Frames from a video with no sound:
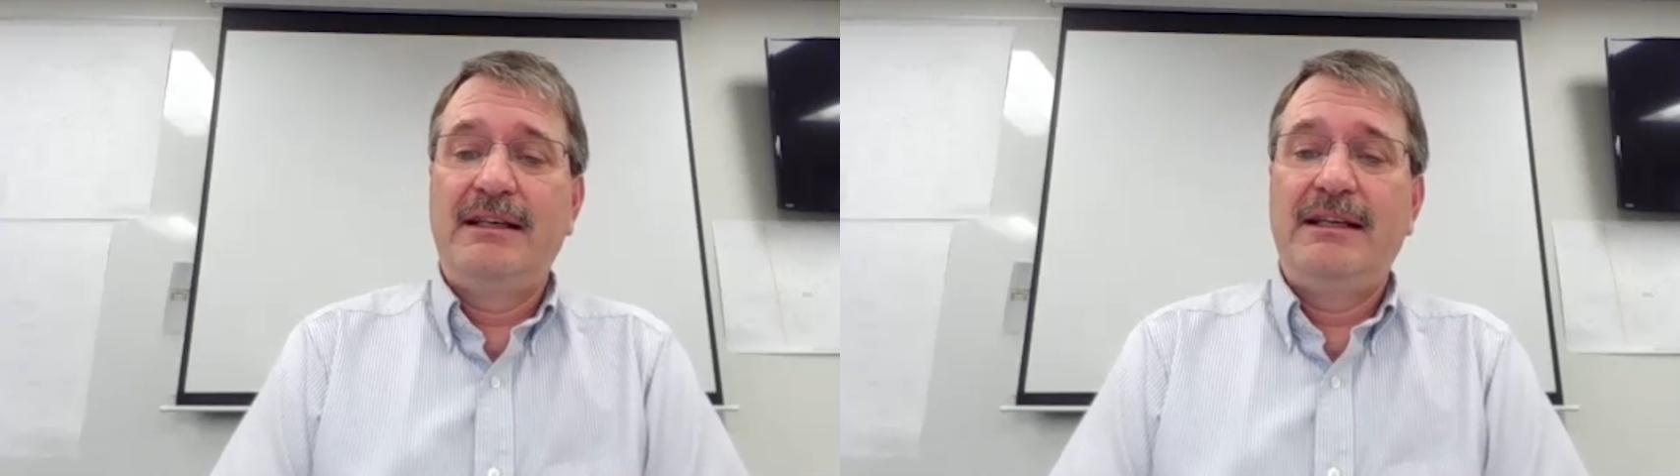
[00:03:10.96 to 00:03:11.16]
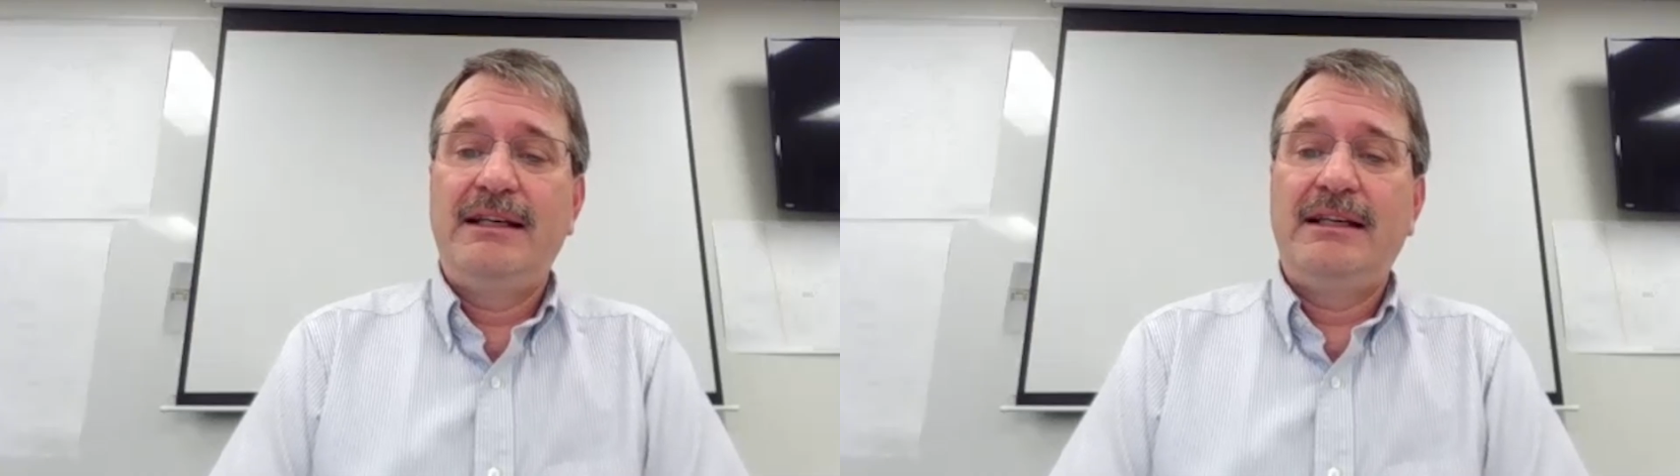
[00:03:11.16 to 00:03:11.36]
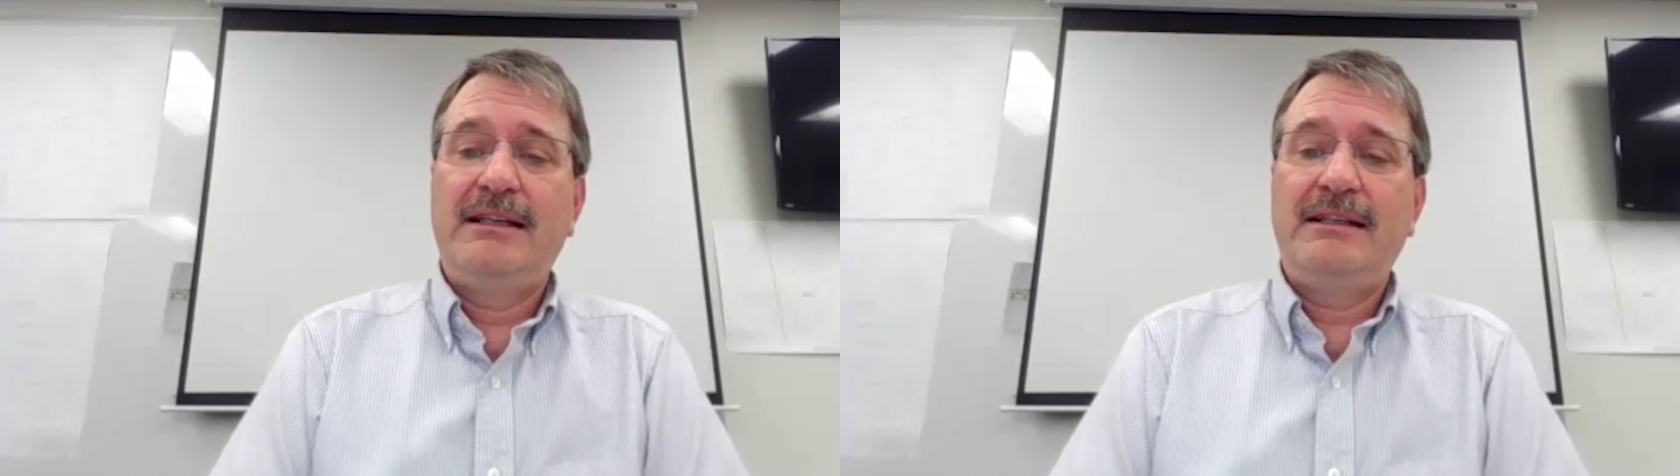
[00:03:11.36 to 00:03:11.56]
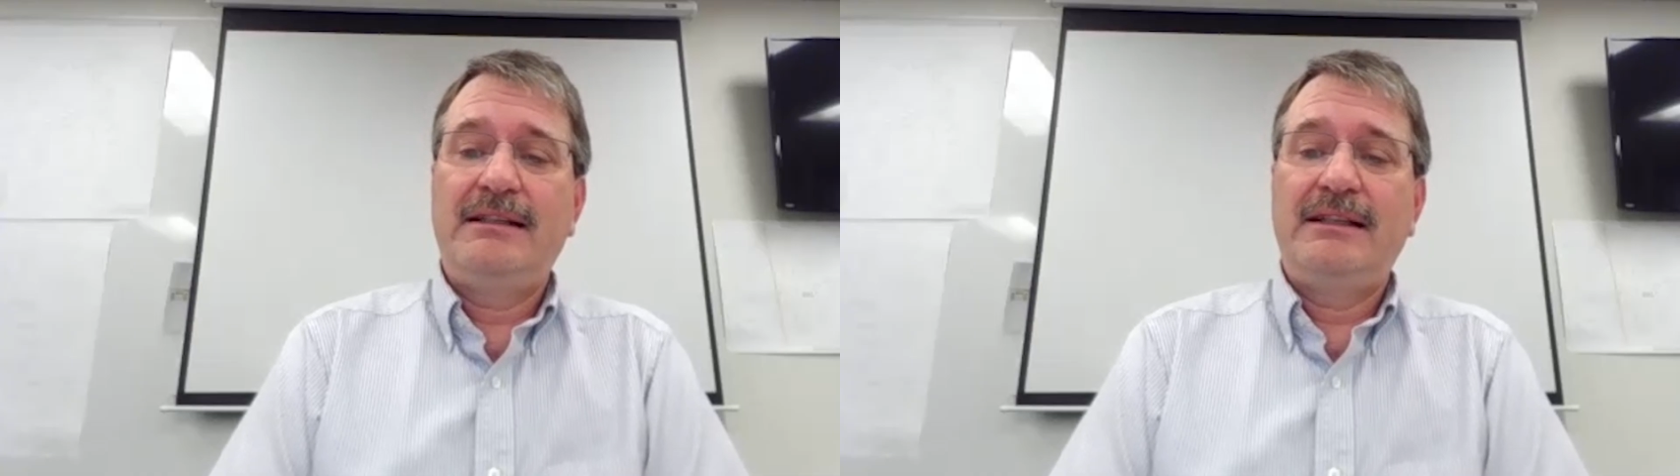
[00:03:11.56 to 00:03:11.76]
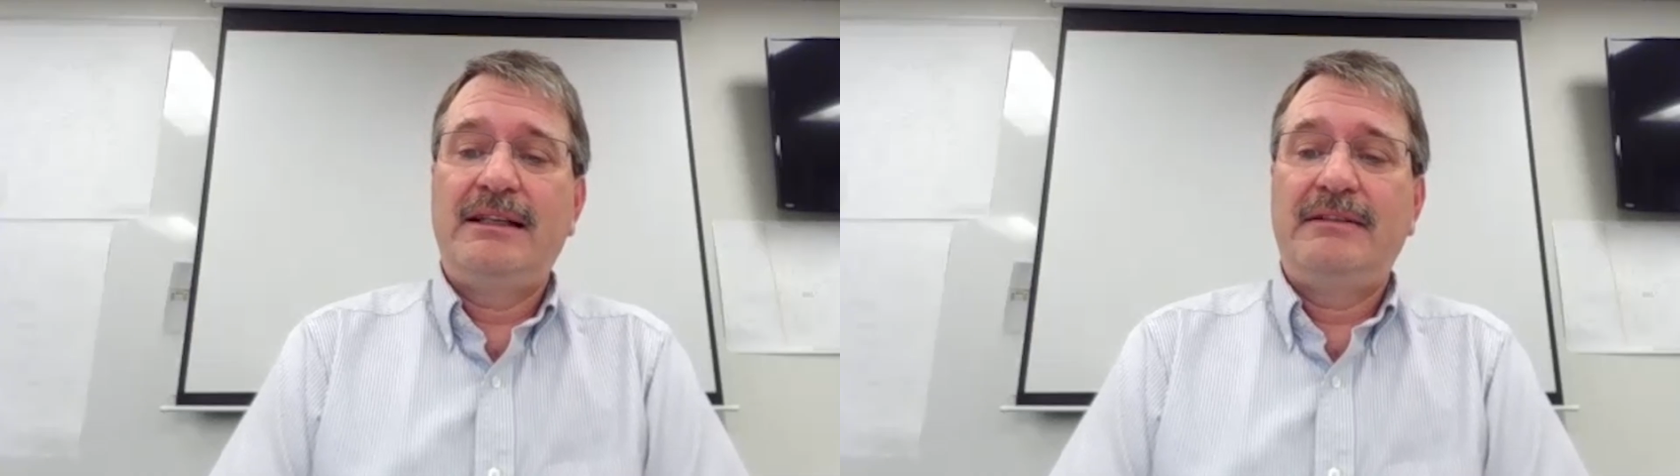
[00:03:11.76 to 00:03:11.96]

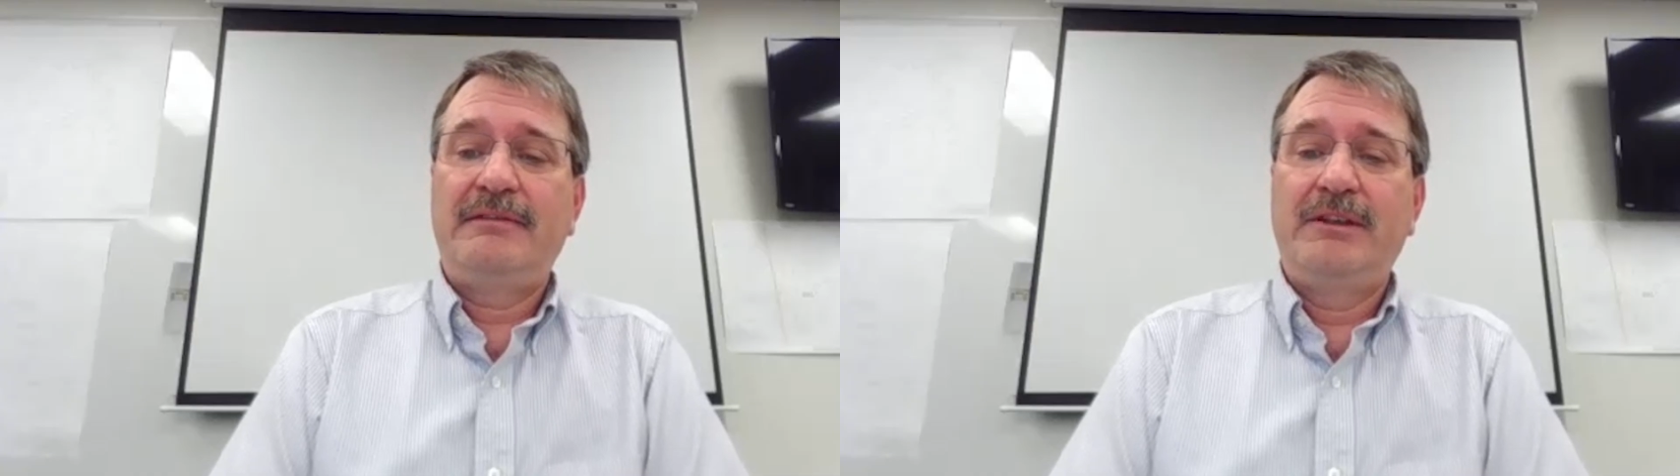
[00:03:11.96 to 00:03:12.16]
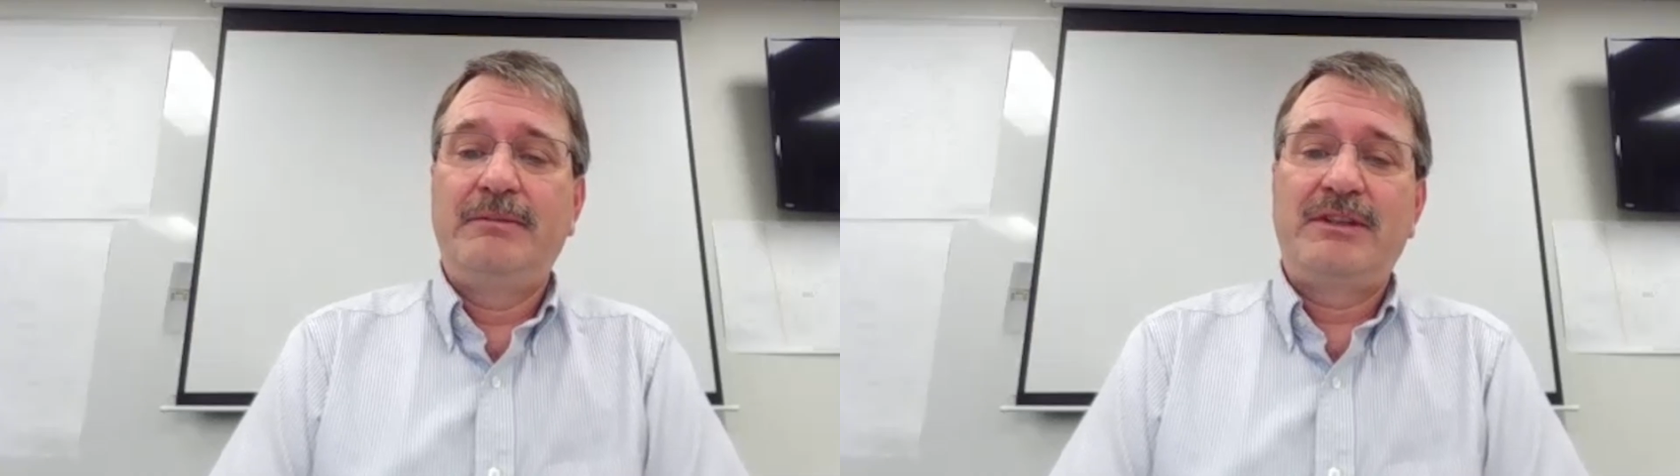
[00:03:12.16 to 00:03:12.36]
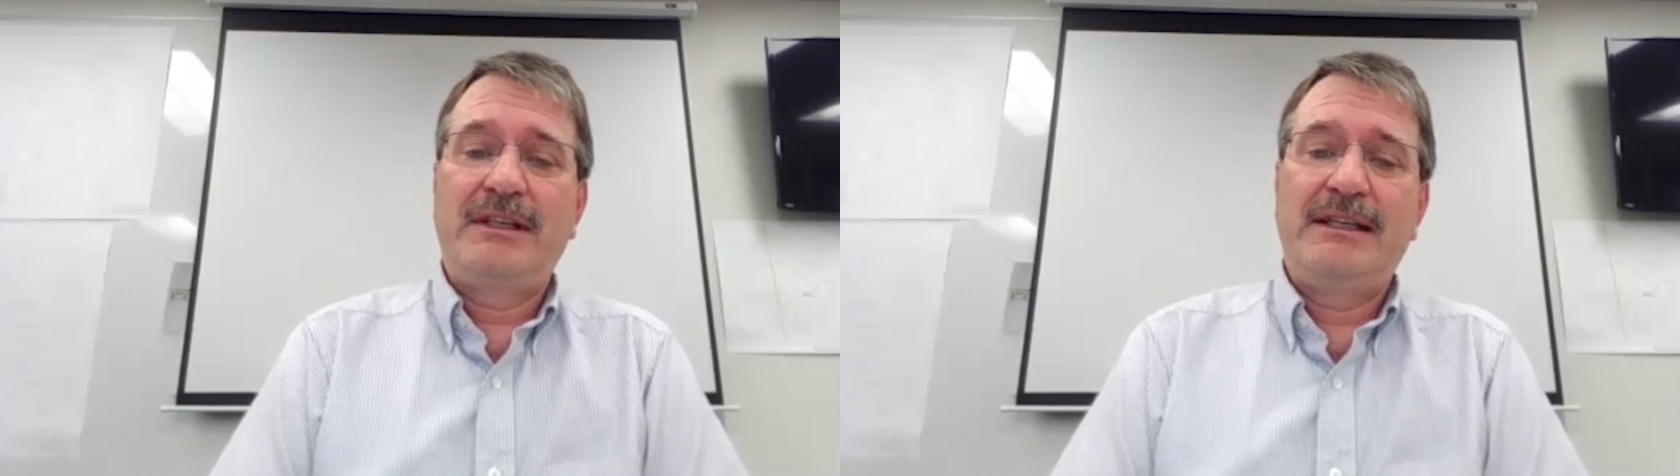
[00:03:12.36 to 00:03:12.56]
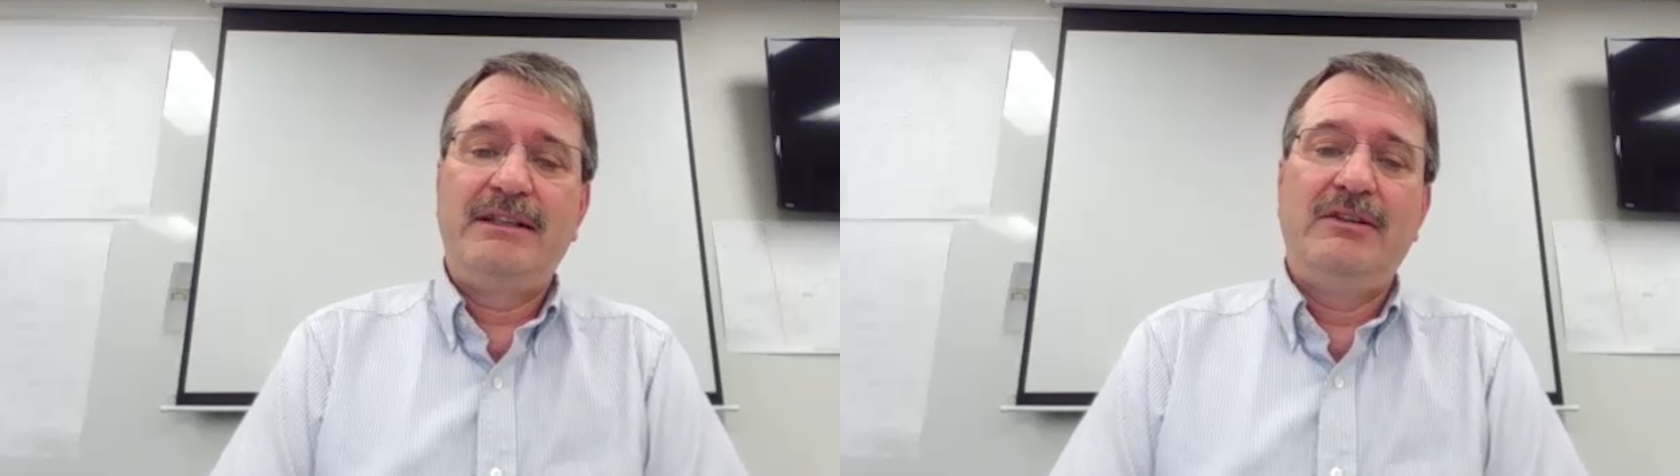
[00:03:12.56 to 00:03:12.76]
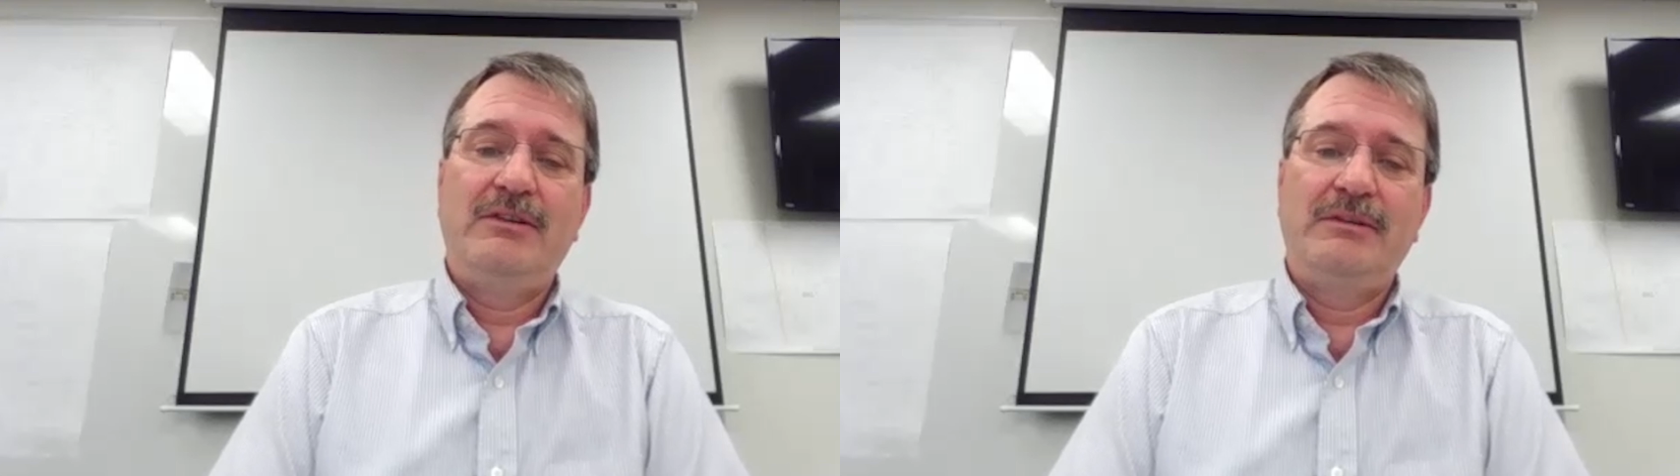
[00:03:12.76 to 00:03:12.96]
And on the flip
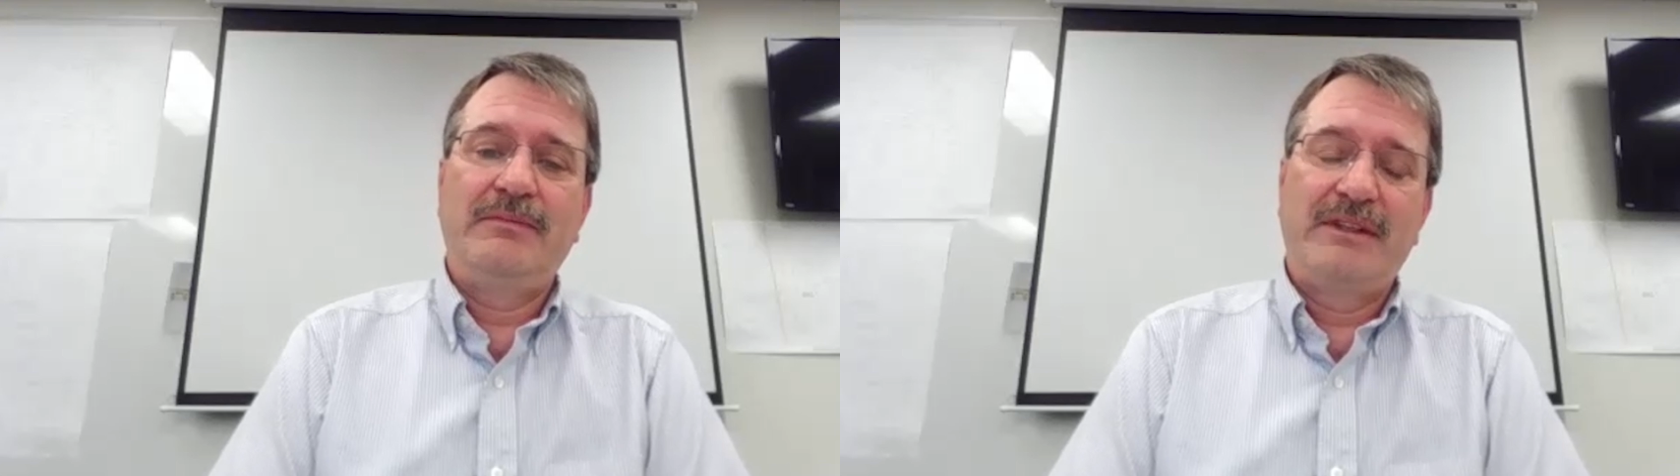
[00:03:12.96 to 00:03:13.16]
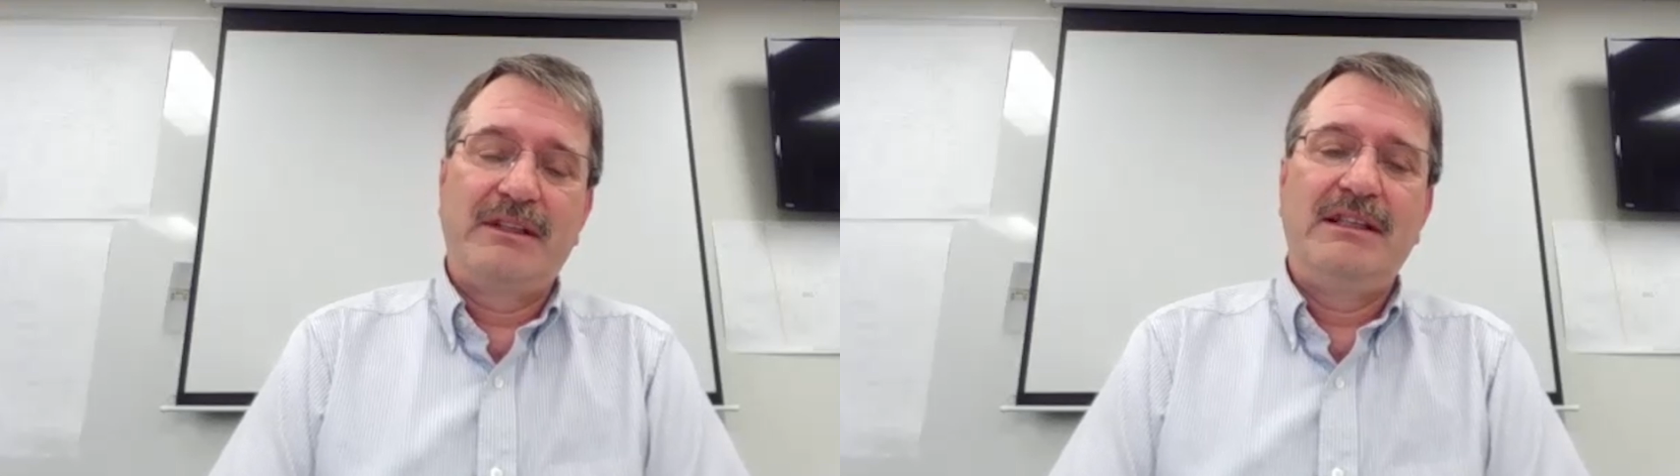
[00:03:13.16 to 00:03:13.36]
side, you no know,